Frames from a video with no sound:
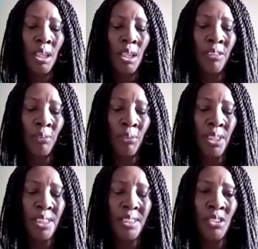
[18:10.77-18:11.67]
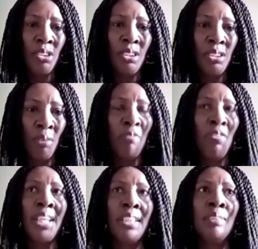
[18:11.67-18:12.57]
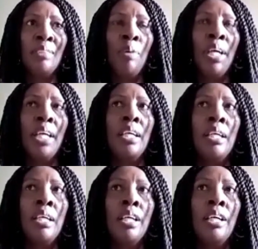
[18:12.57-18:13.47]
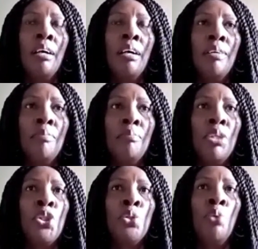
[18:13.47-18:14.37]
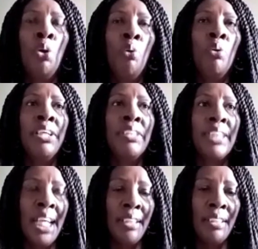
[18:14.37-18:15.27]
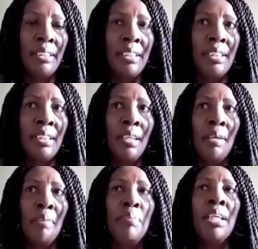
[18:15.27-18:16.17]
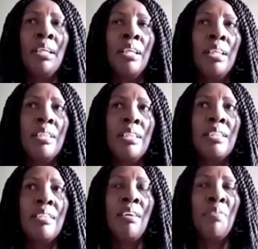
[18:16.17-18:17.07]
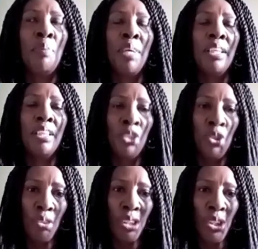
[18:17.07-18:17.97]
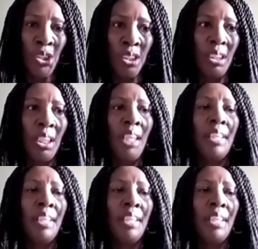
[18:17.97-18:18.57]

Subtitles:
and organizations don't find a way to hold their talent because of the way they're structured.